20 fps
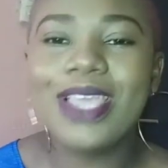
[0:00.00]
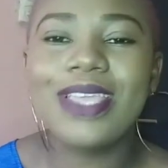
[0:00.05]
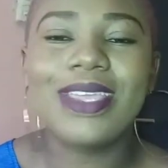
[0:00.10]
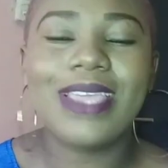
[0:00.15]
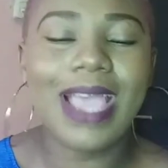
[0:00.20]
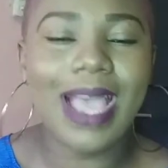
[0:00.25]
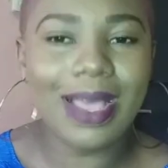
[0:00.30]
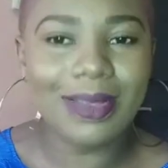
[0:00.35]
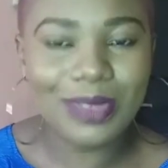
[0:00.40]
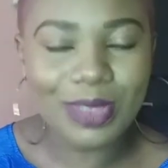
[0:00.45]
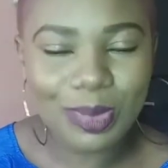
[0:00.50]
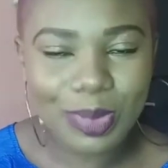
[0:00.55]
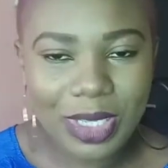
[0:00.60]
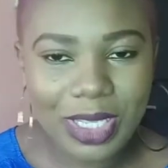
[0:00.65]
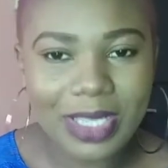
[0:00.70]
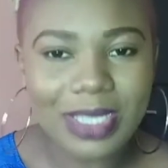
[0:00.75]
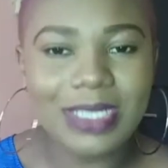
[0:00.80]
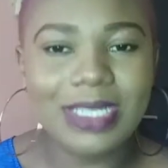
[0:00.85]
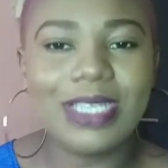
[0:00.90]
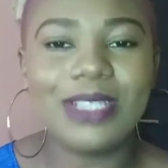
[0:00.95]
You have to
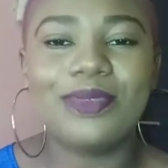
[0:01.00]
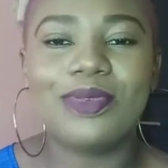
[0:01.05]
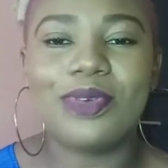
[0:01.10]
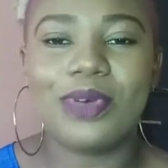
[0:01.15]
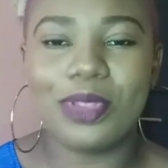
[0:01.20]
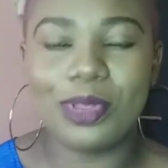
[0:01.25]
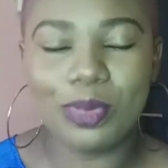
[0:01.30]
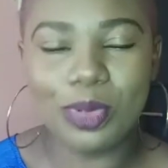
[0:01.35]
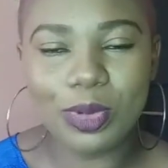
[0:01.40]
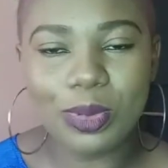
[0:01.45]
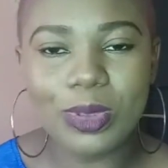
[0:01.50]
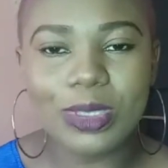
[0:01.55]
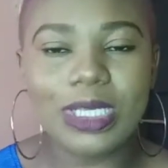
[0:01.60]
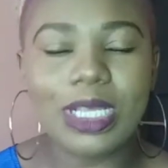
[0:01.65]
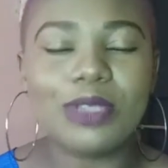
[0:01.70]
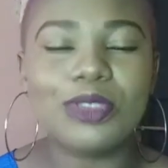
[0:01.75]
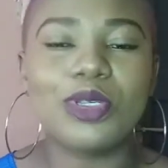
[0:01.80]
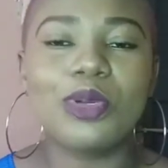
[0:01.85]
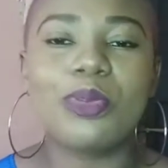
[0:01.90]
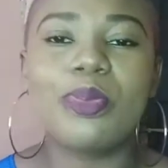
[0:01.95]
pick a date for the
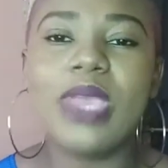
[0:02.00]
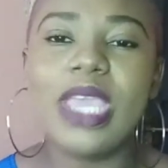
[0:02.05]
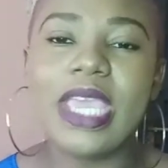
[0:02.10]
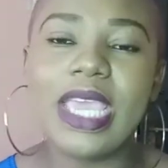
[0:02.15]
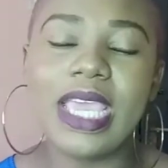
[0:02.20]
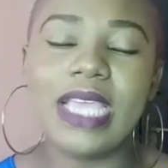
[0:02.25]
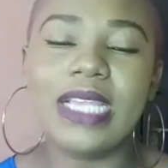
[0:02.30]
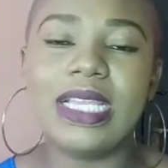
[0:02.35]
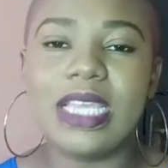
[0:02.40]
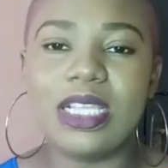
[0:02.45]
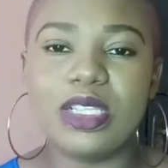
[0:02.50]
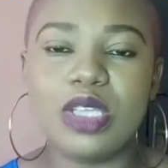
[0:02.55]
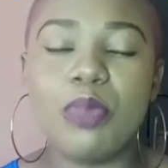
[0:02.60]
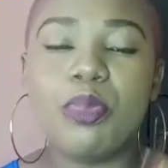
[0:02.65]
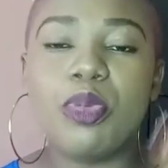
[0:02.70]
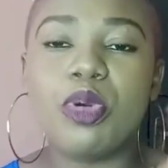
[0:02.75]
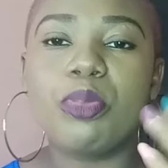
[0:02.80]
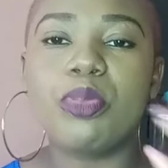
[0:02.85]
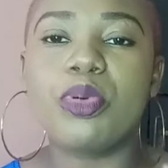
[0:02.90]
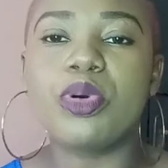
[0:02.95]
proposal. So pick a date, a
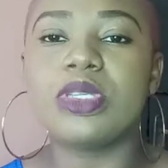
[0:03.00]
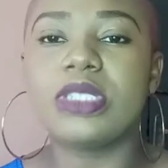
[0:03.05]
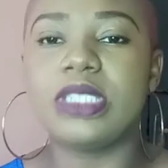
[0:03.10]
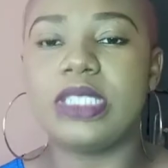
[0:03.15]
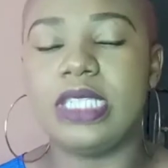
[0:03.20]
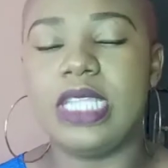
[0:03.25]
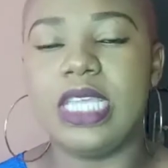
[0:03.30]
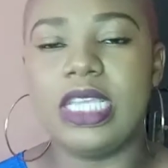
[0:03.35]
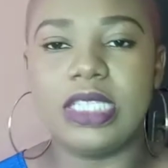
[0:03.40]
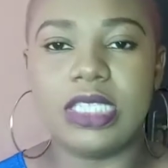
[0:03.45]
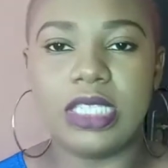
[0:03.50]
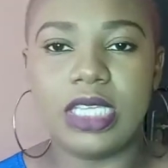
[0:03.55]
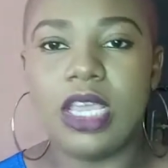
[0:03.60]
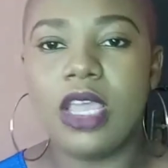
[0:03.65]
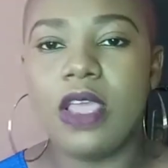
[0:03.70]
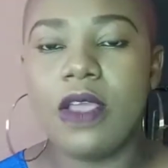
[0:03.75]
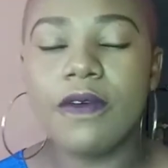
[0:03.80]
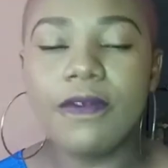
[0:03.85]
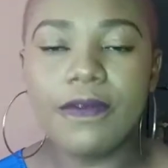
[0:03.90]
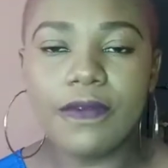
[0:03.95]
proposed date
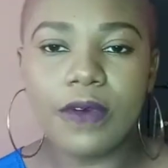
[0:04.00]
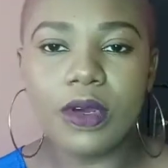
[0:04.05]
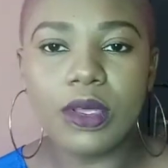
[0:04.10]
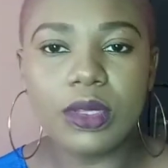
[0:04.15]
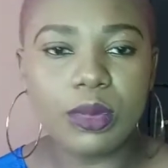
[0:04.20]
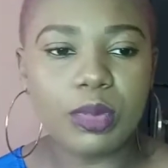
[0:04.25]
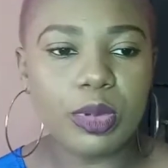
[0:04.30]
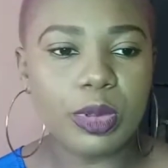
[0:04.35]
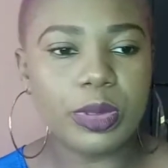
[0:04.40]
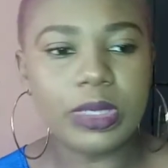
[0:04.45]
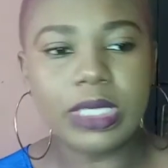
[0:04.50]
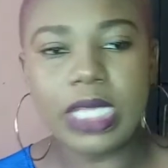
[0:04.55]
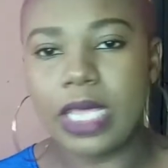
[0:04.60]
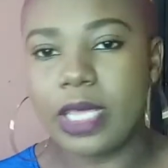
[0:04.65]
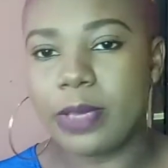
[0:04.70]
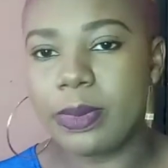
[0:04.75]
for the proposal.